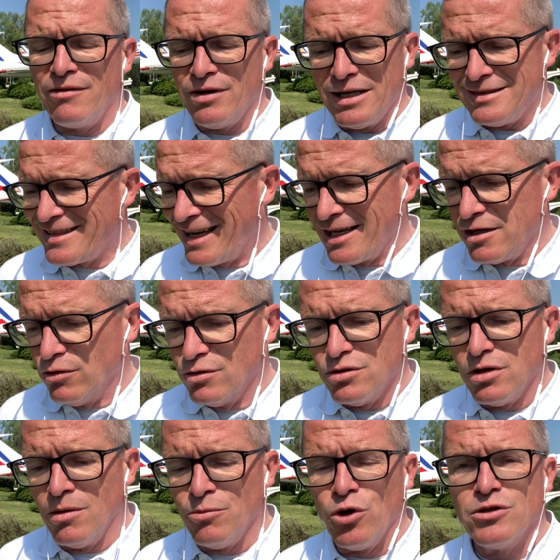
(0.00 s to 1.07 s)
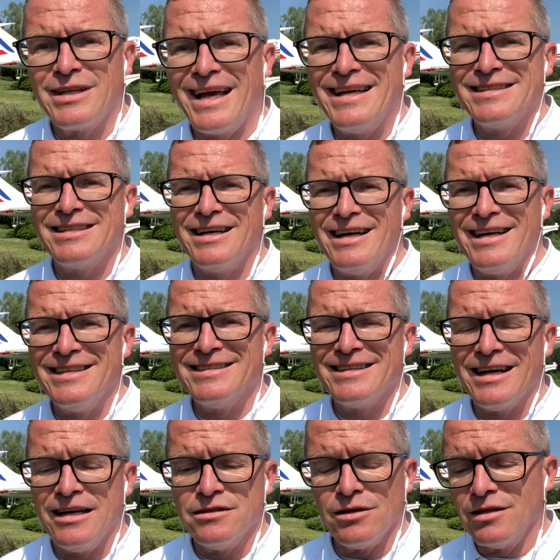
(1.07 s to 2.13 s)
attack old Odessa, and
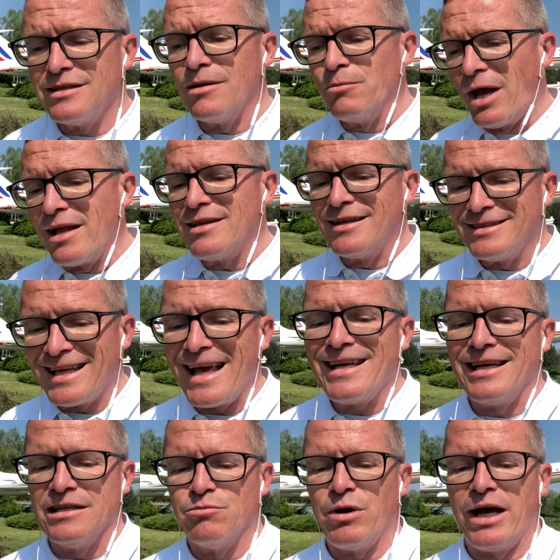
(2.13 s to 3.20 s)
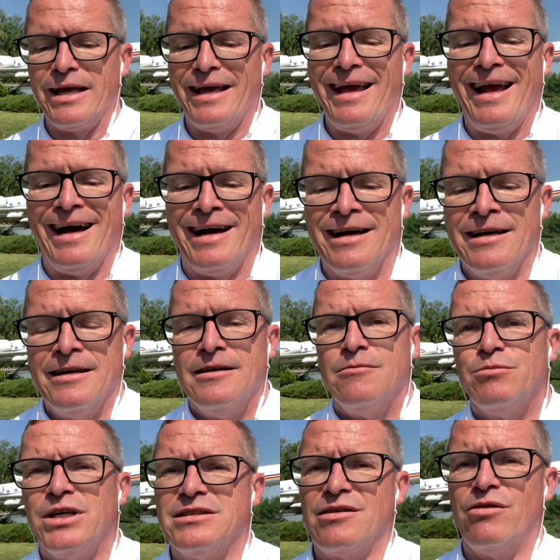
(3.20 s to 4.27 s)
they might attack it by air,
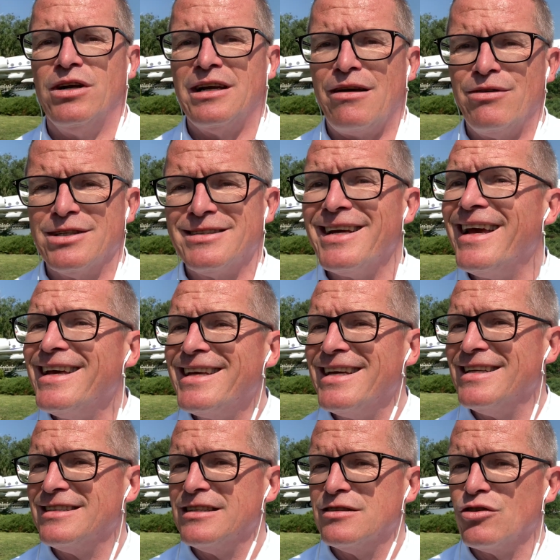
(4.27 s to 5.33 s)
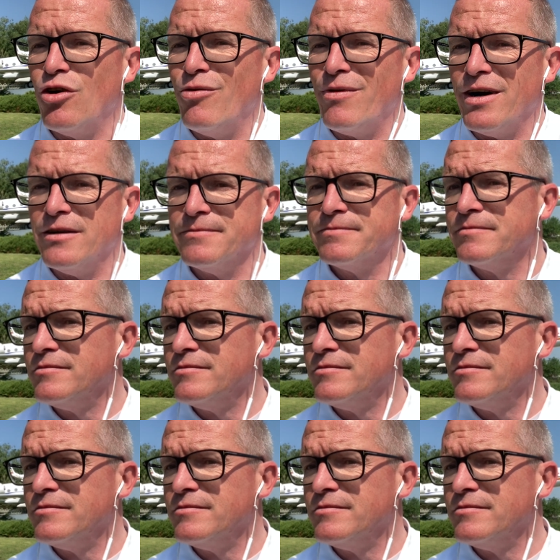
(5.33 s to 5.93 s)
but they will never take it. It's over.